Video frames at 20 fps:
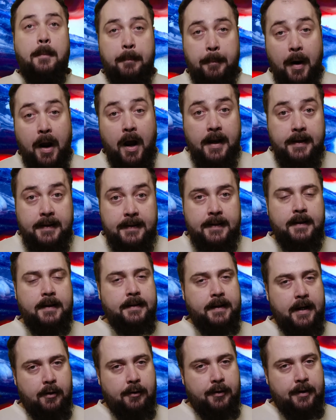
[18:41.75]
But,
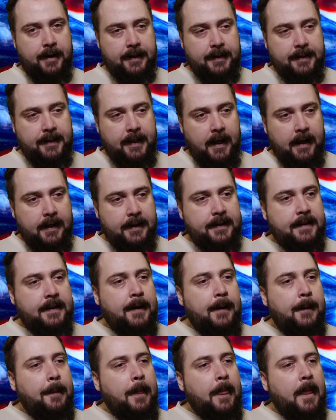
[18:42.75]
Derrida says,
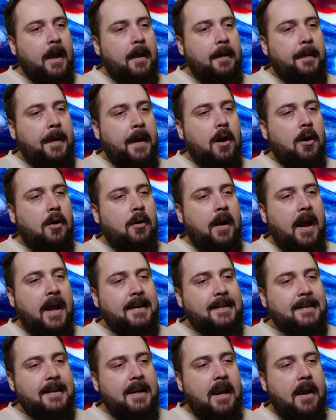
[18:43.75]
there
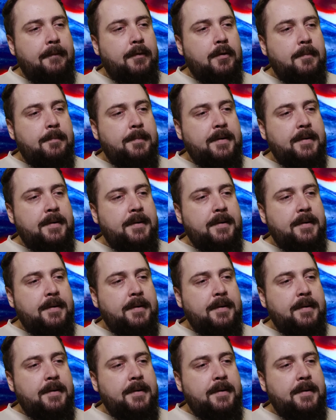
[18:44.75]
has never